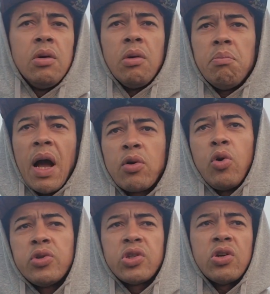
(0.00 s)
My
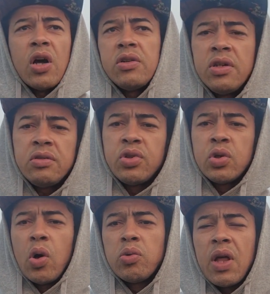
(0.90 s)
goal is to
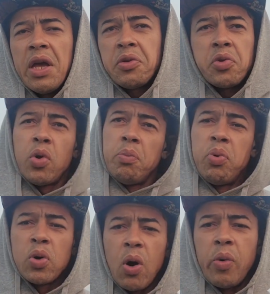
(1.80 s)
go like through a
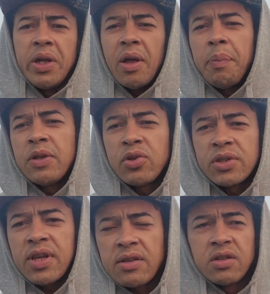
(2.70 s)
book a week, depends on the
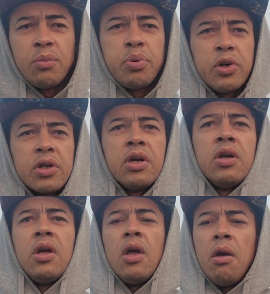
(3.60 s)
size of the book,
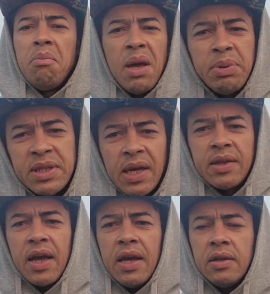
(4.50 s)
maybe 10
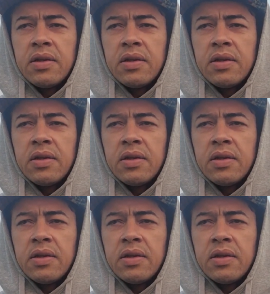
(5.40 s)
days,